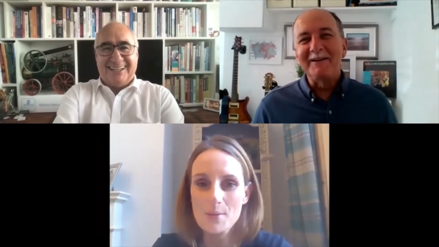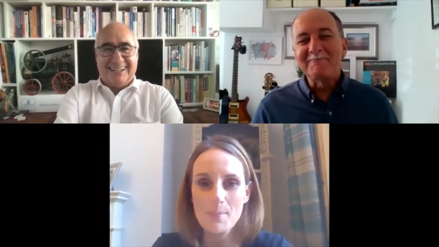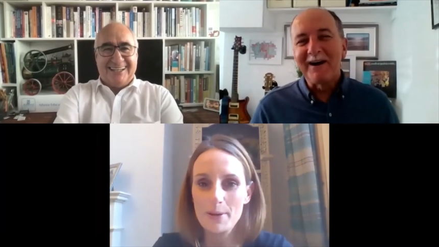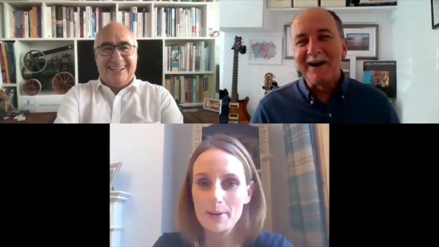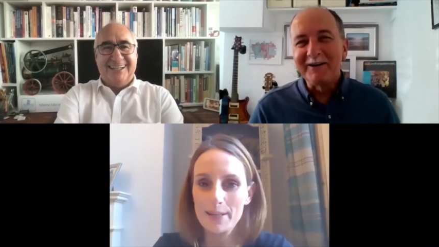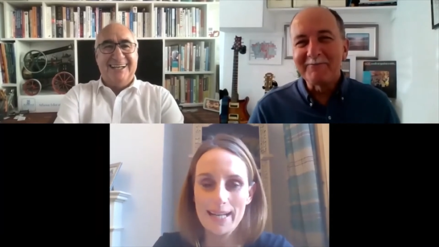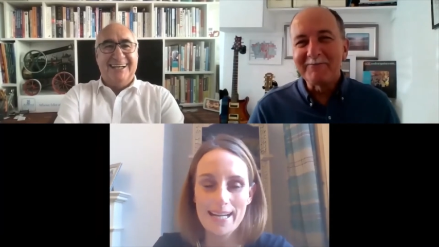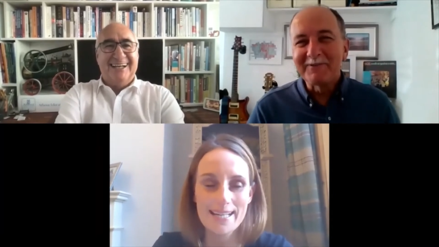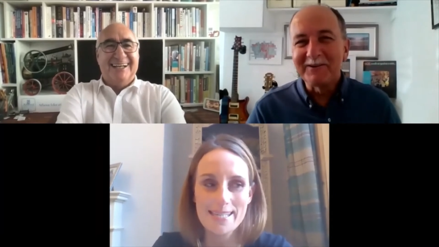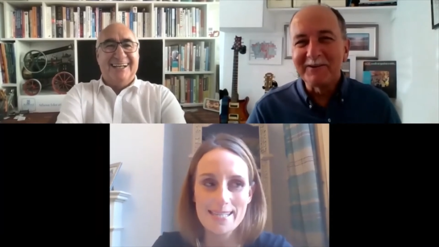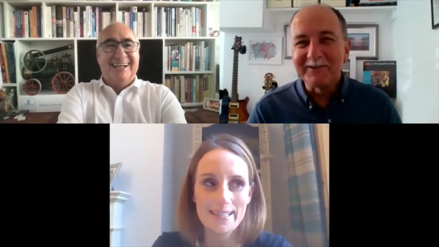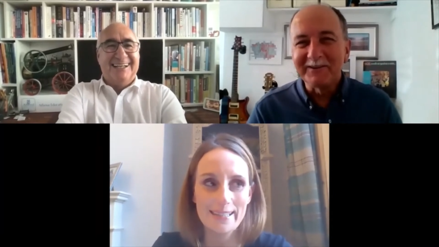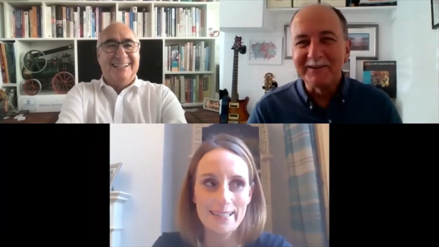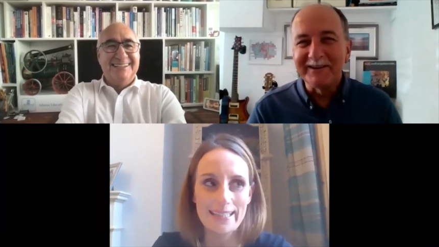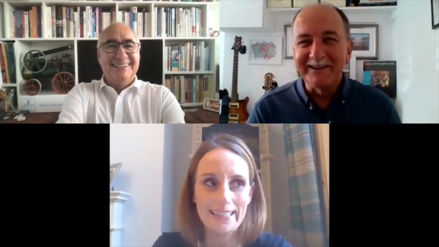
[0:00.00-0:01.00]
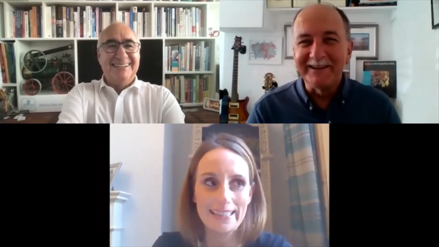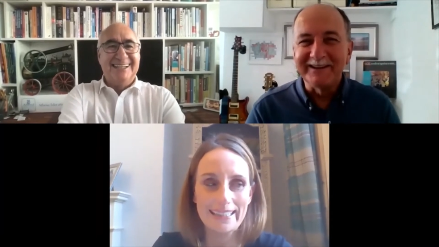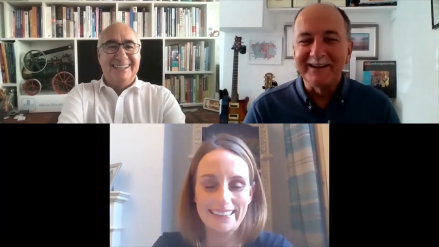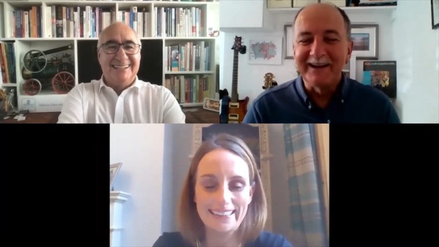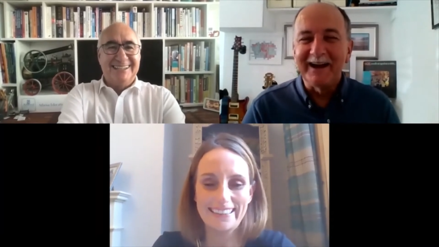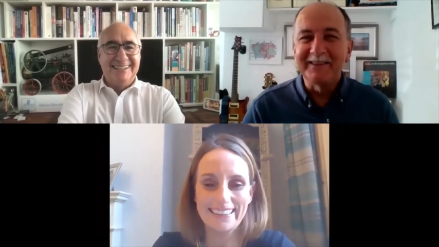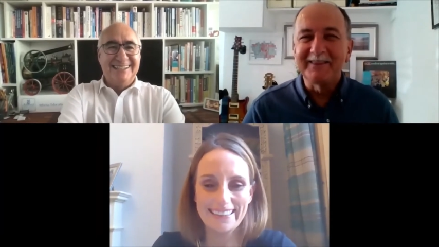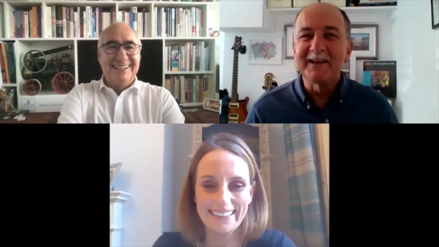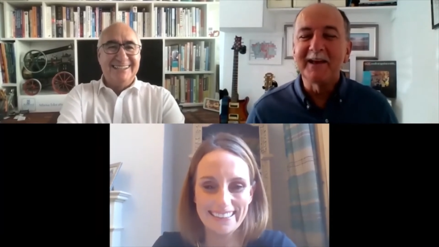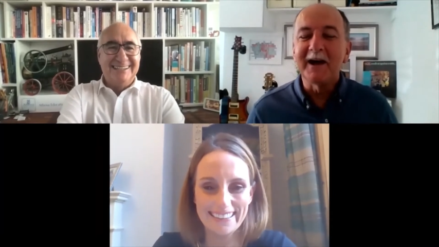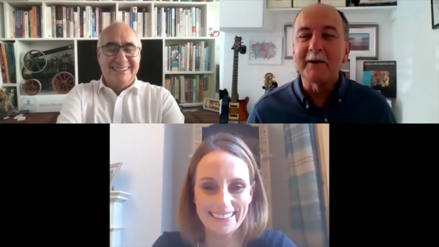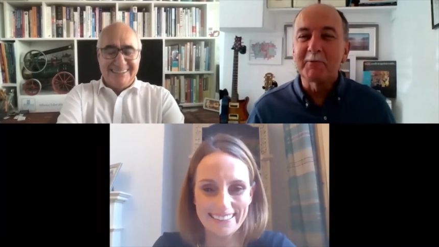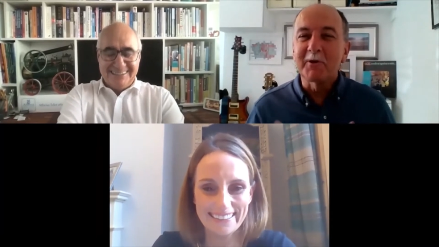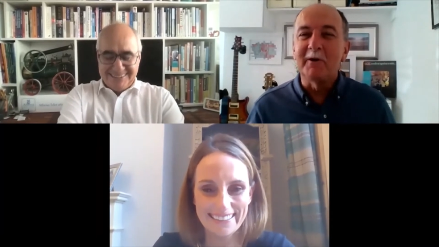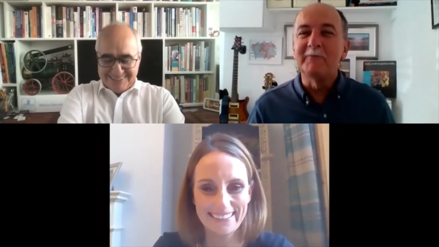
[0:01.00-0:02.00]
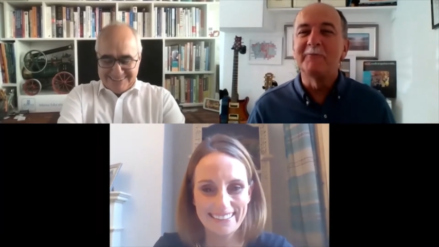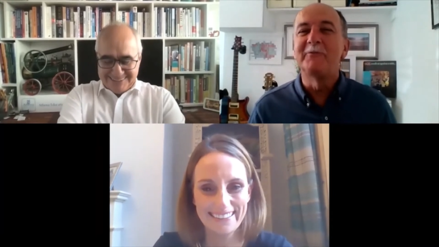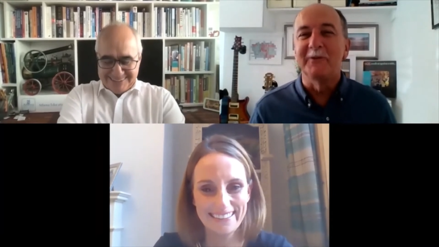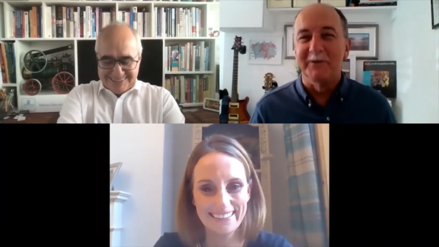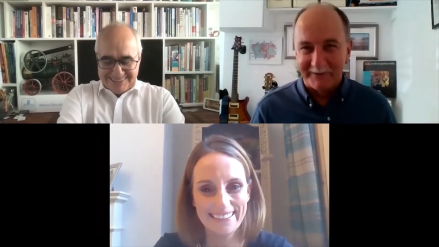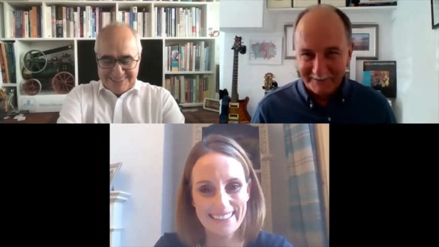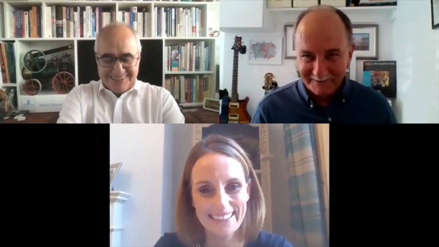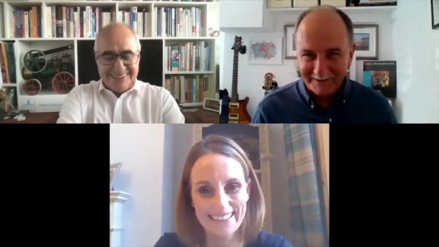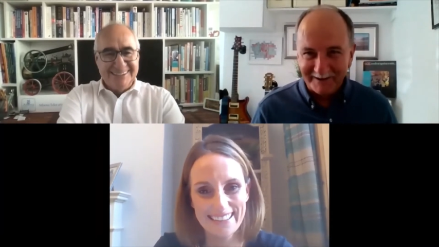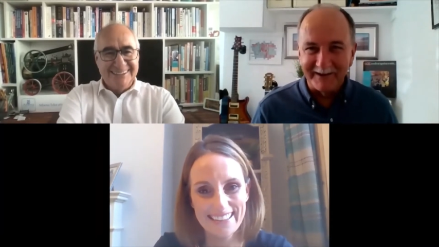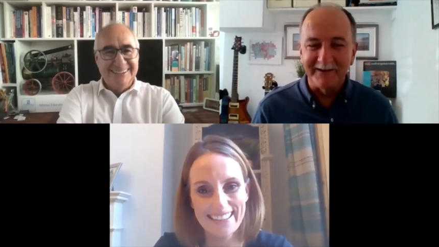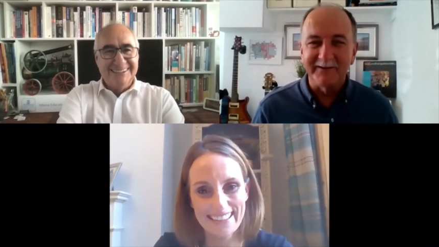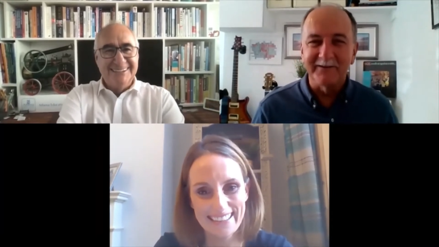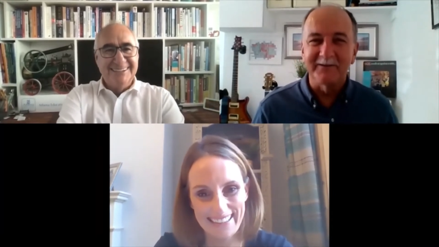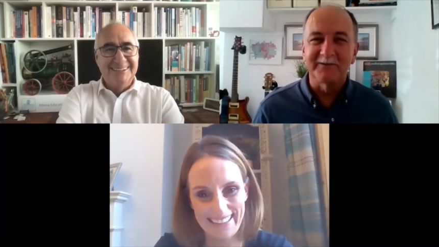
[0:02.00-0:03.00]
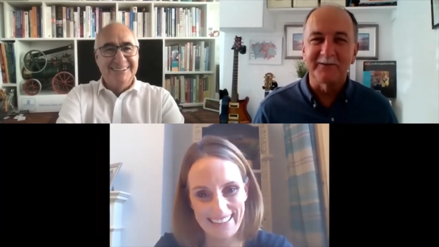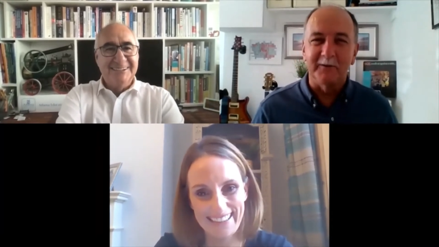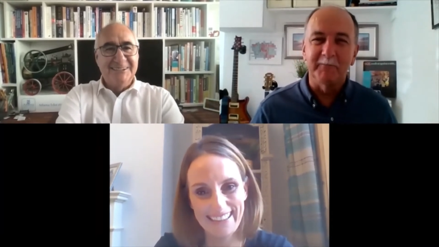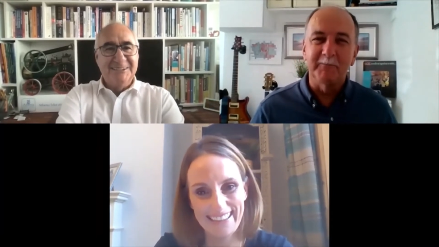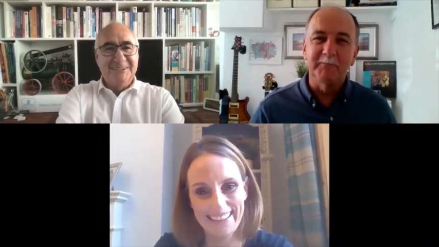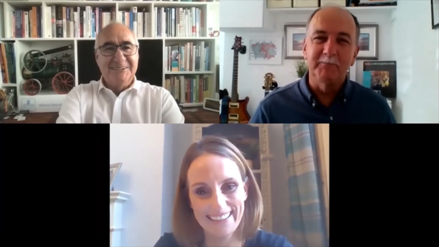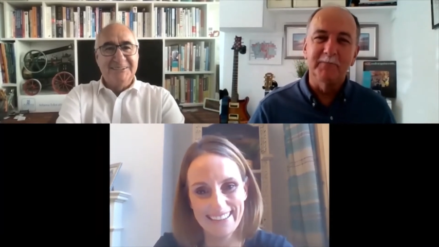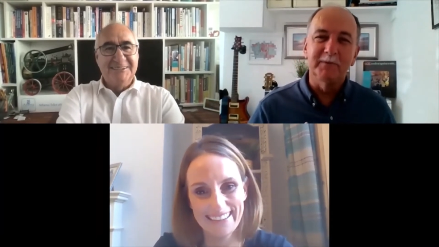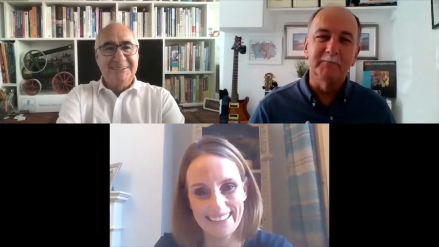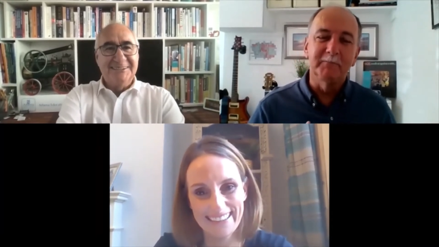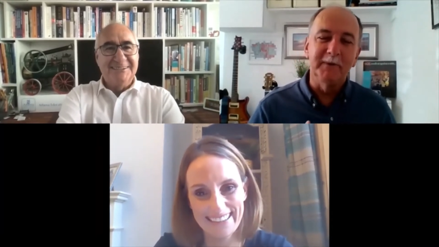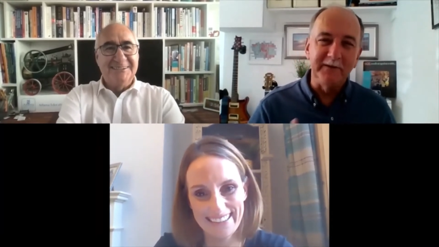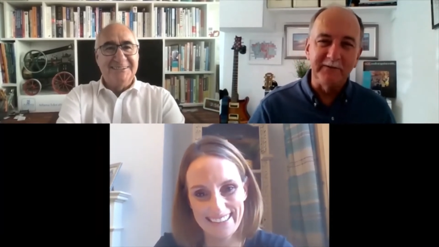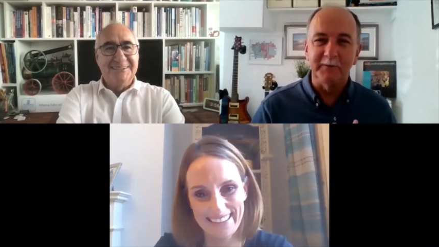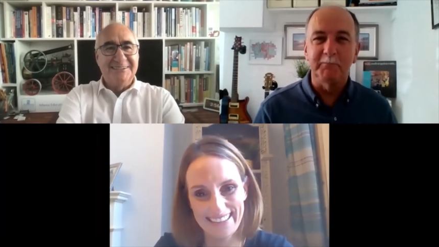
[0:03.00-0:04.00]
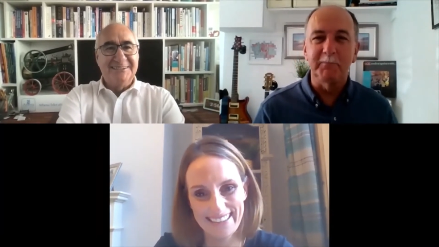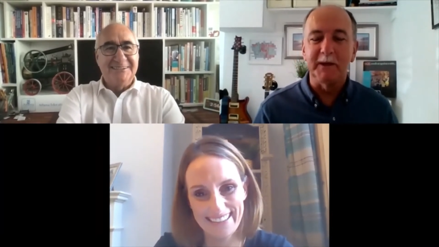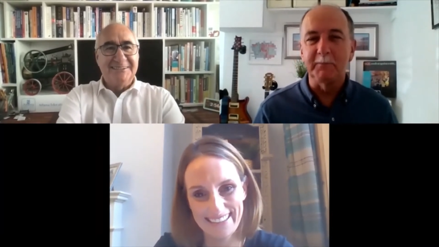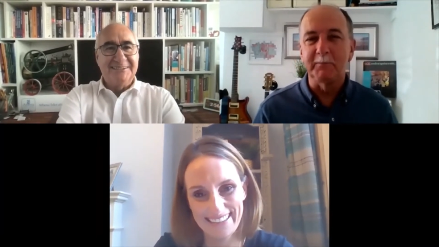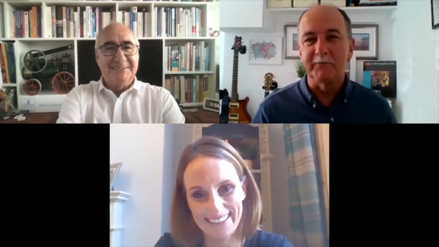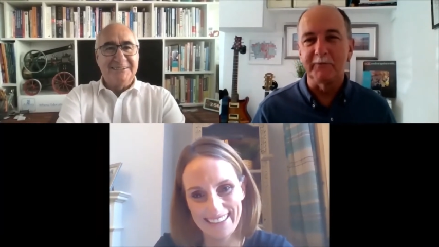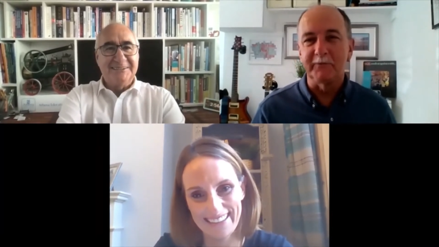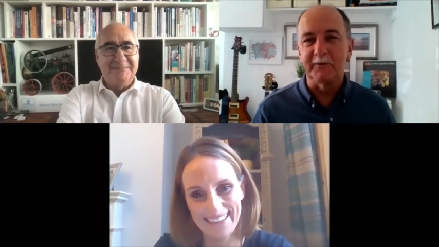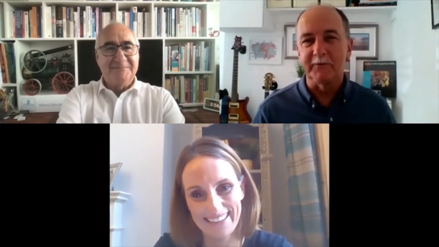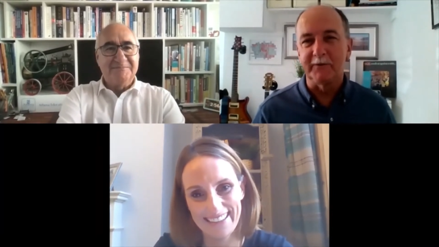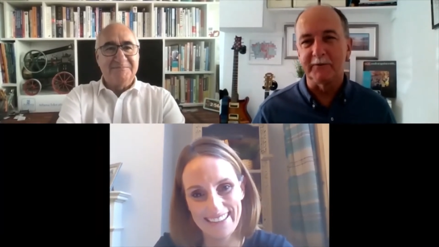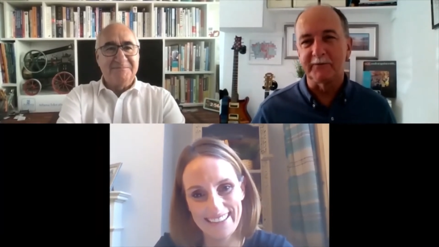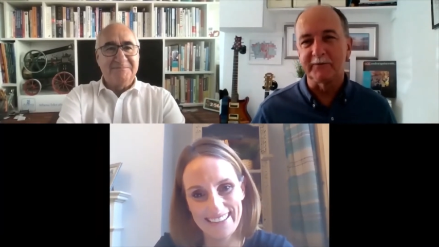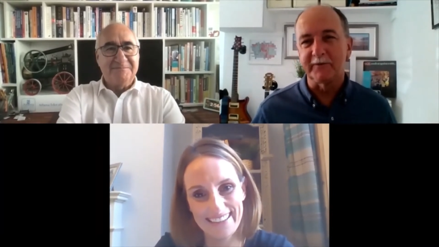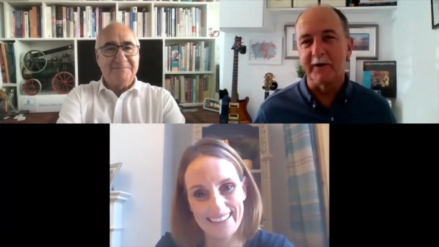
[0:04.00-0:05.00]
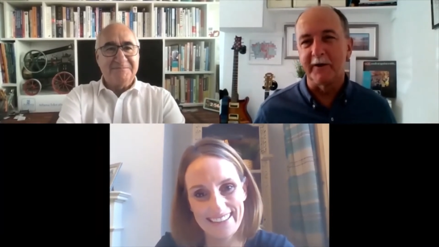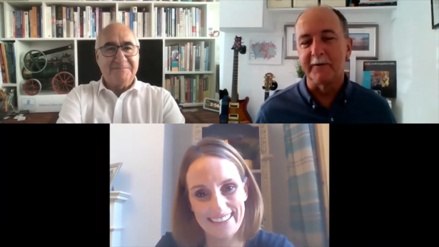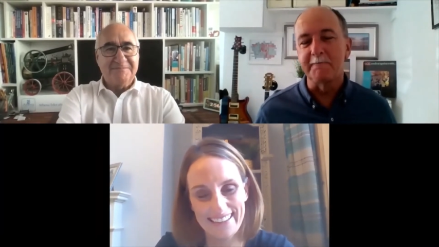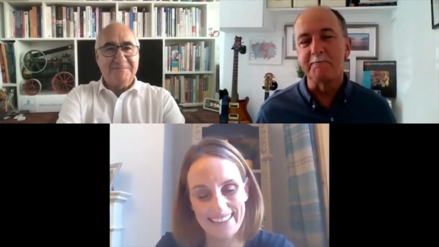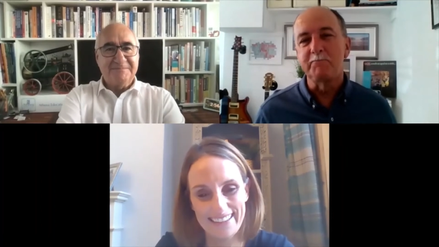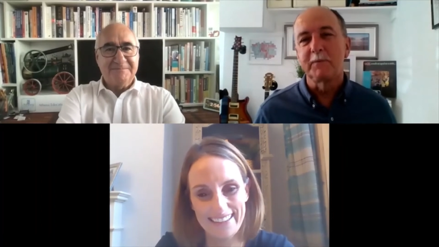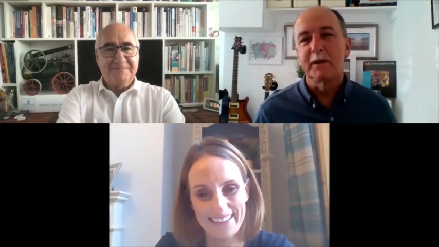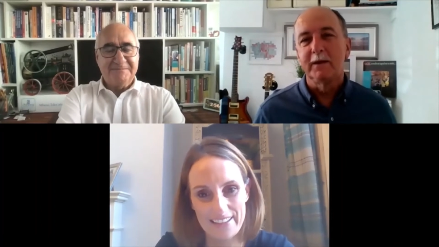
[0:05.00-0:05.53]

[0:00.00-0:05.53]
Speaker 1: I'm good on the. Uh, I think I'm confident at sort of meeting people for the first time,